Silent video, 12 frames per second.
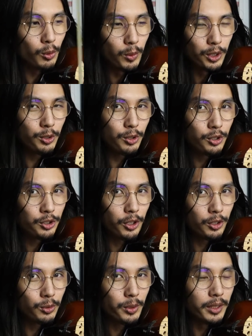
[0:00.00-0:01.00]
when you
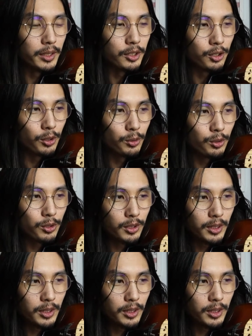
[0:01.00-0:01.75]
start doing this, don't